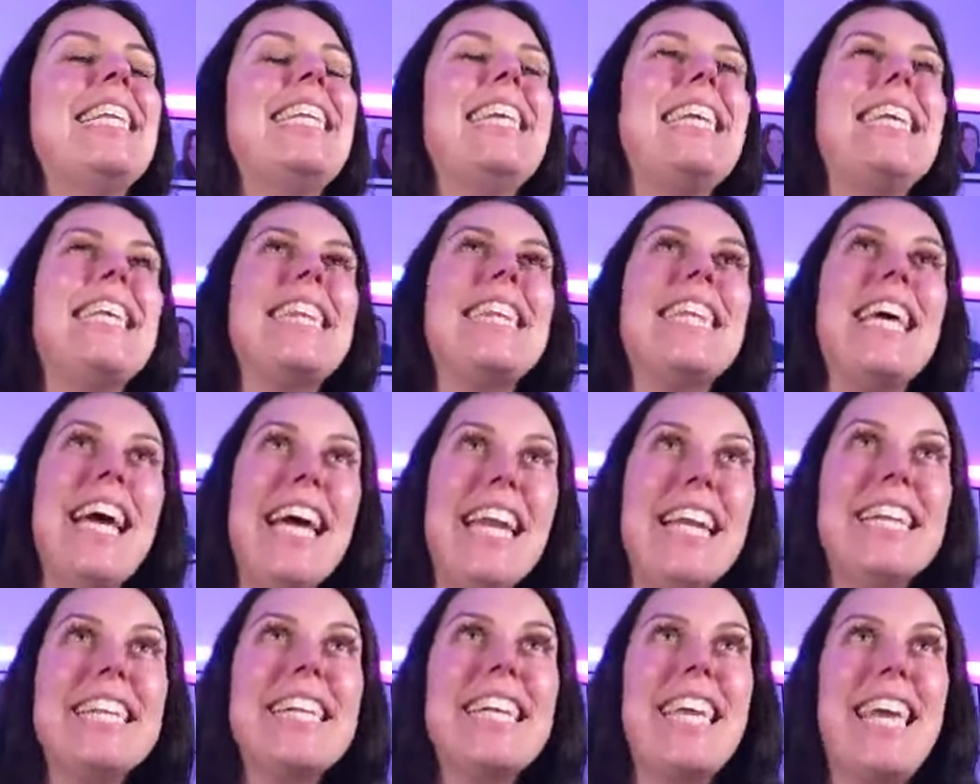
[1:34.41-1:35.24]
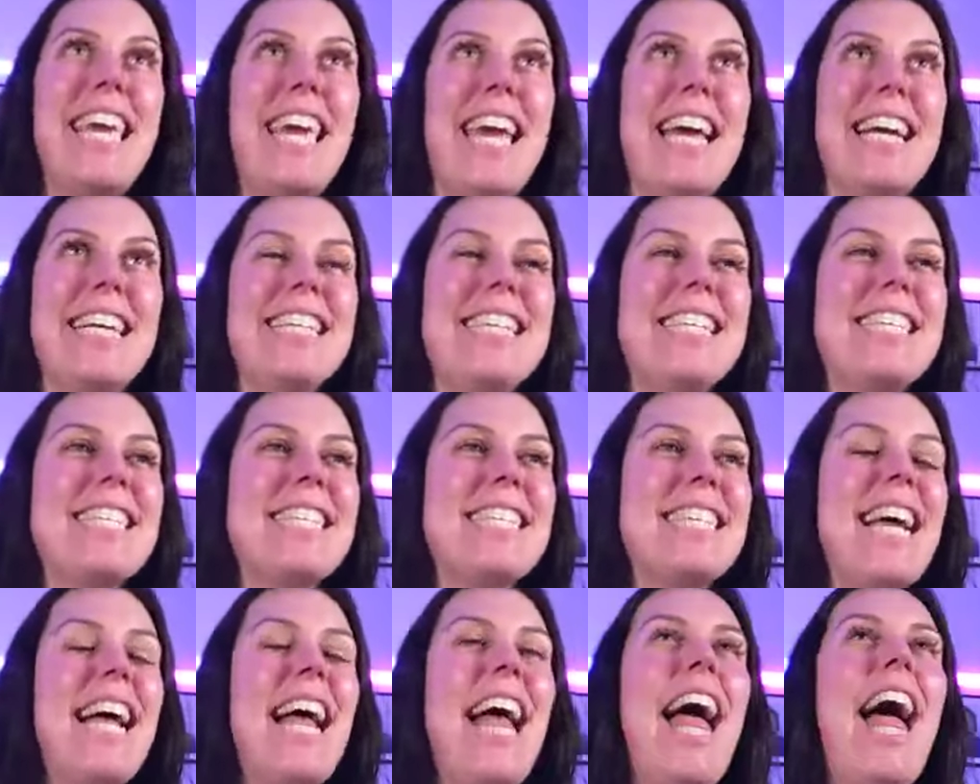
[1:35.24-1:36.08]
The little
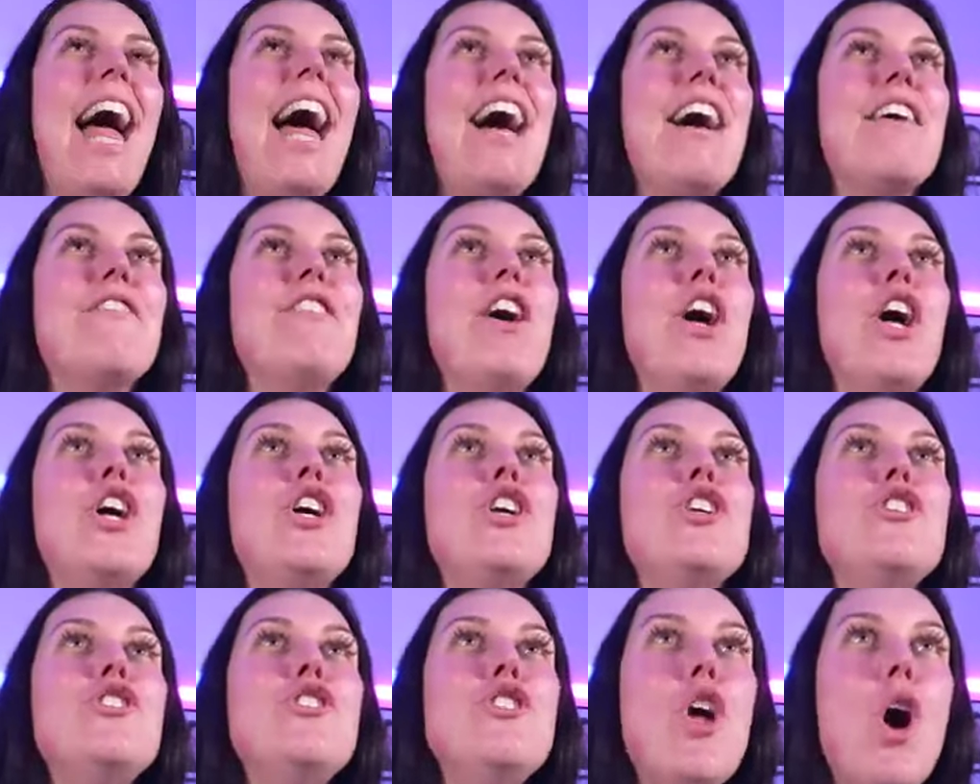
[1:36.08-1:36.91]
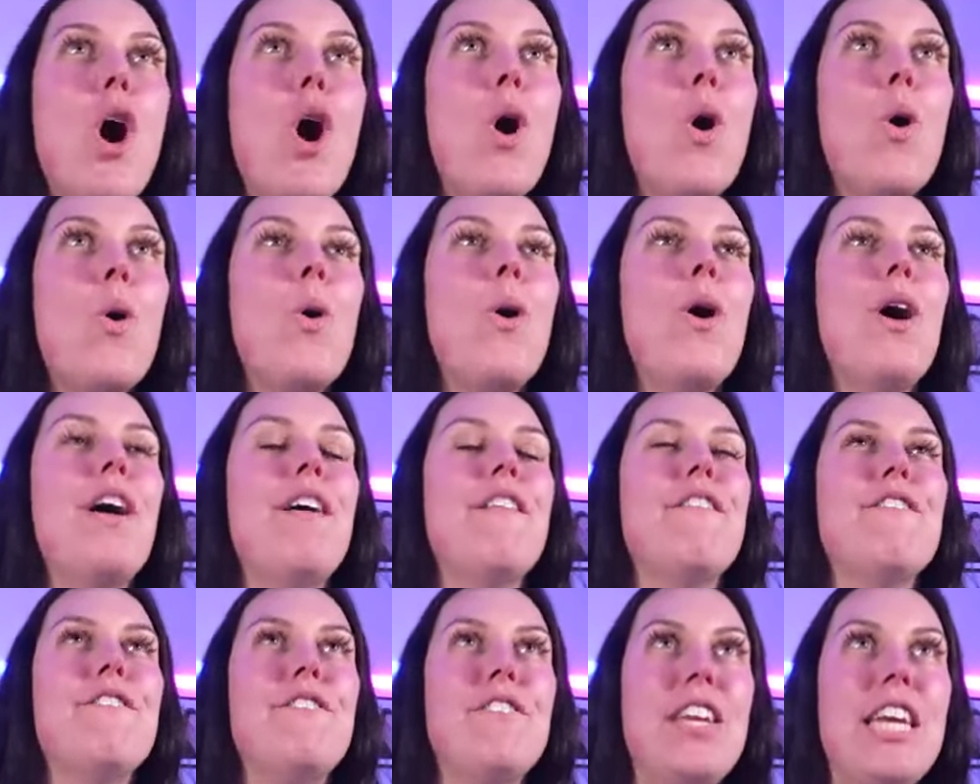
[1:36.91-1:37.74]
kids have no
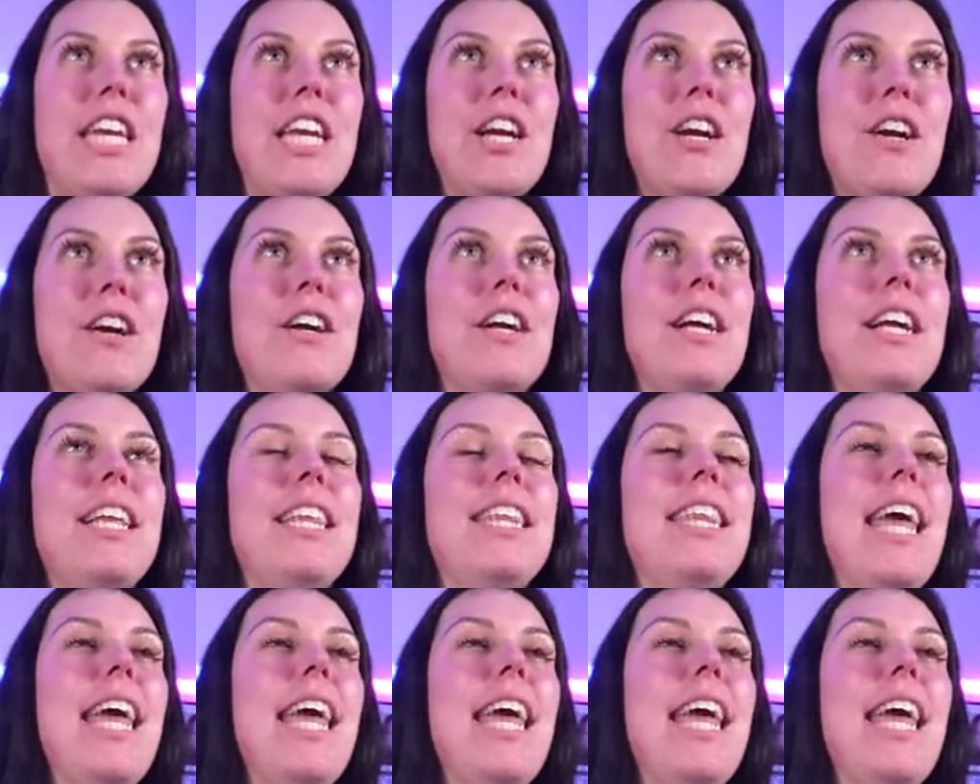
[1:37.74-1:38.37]
fear.